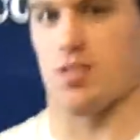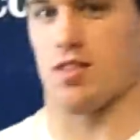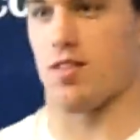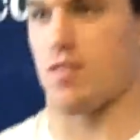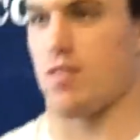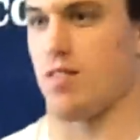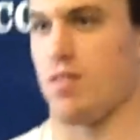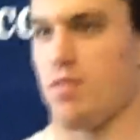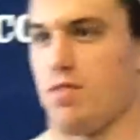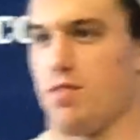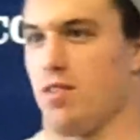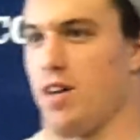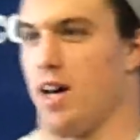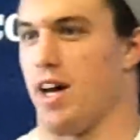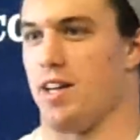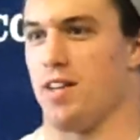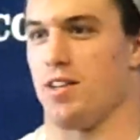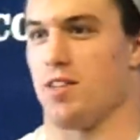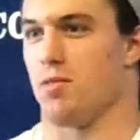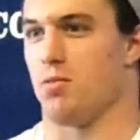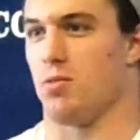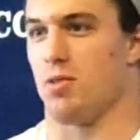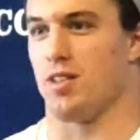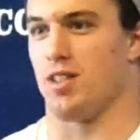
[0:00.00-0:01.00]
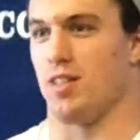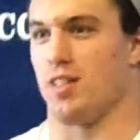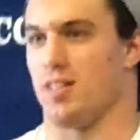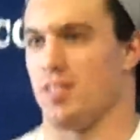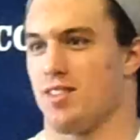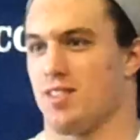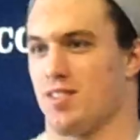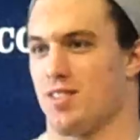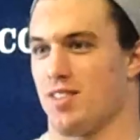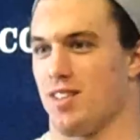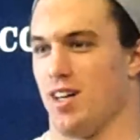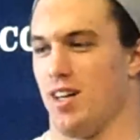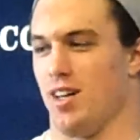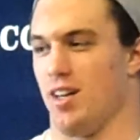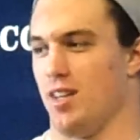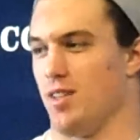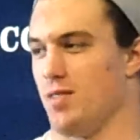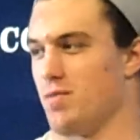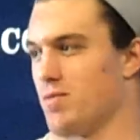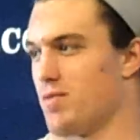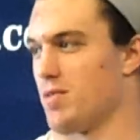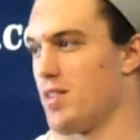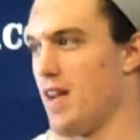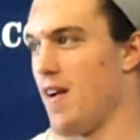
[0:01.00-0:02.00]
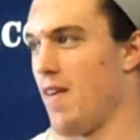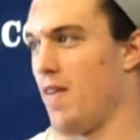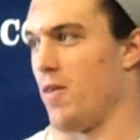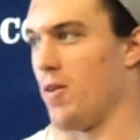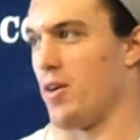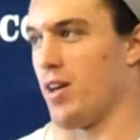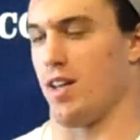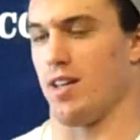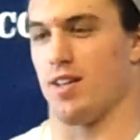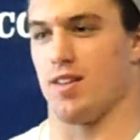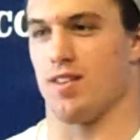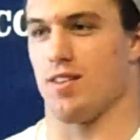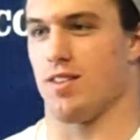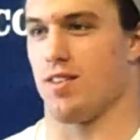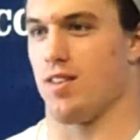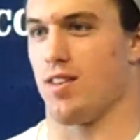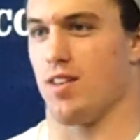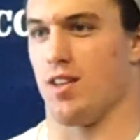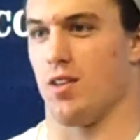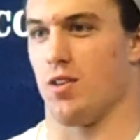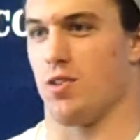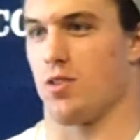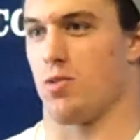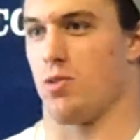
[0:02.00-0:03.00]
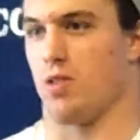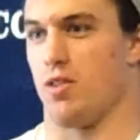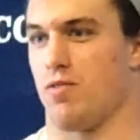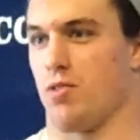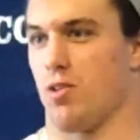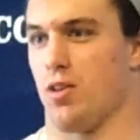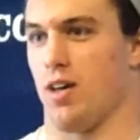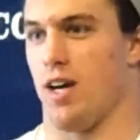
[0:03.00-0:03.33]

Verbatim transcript: just flying to the ball. Um, we're getting, you know, three,